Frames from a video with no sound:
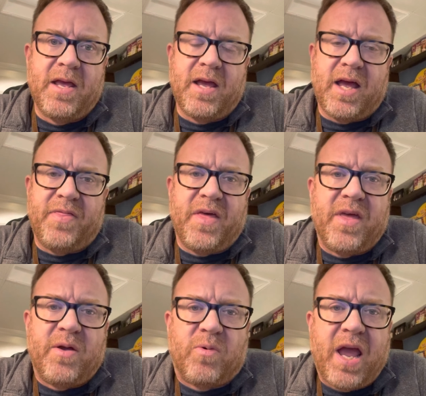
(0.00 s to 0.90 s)
And then
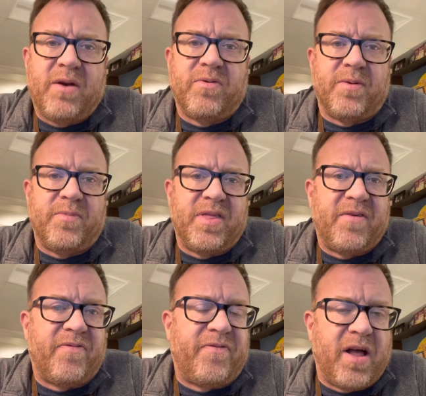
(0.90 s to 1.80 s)
they ran with them and they
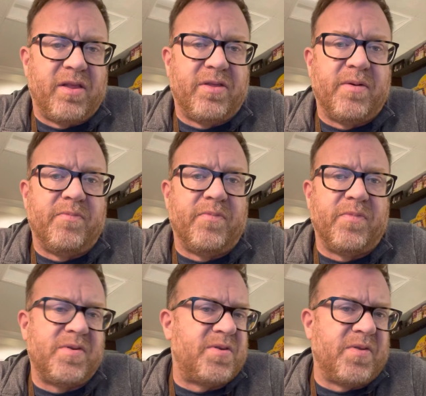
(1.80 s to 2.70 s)
followed
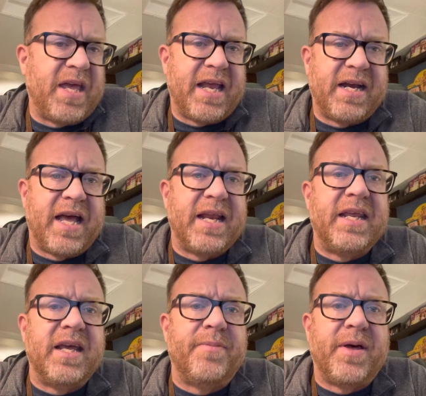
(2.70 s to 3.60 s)
them. So they an
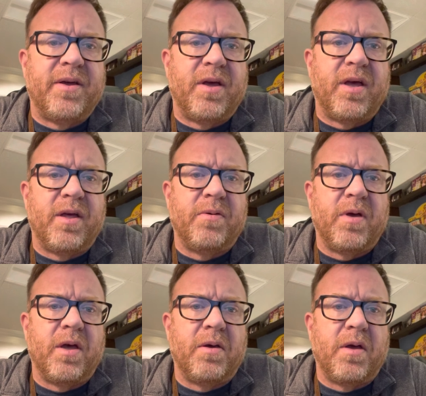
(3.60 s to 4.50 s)
idea about a,
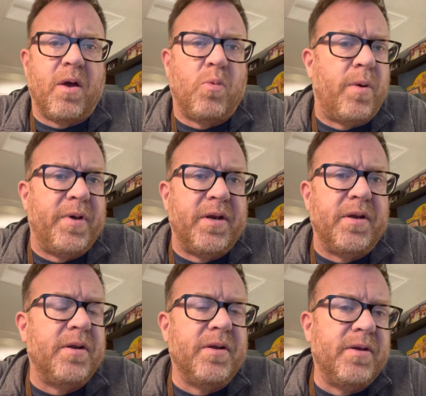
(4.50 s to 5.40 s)
a, a woman,